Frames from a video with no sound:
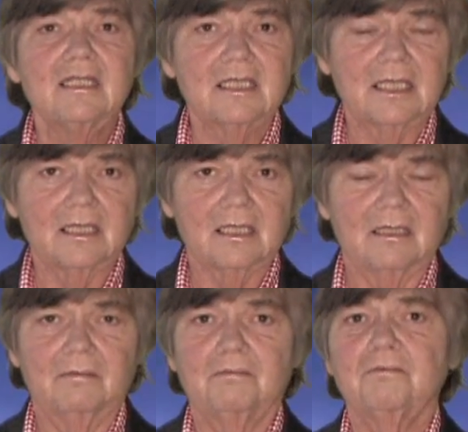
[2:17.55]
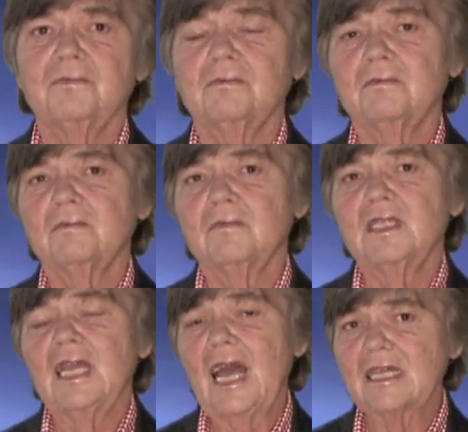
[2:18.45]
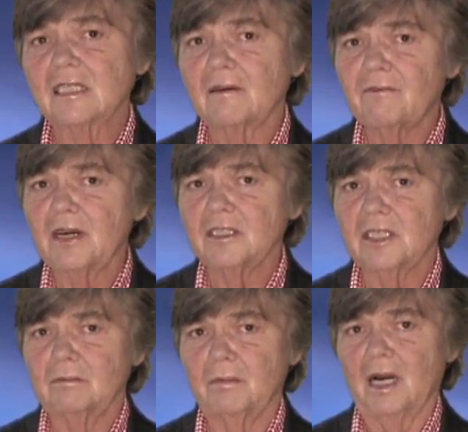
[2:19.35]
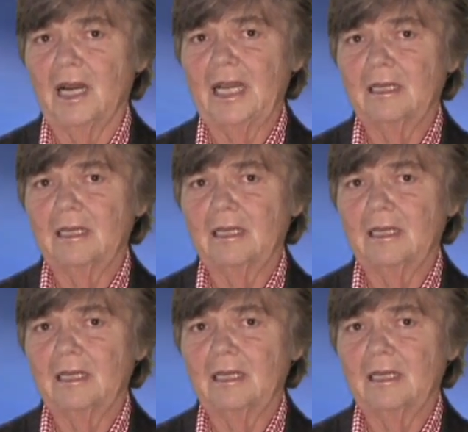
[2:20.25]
system has to function by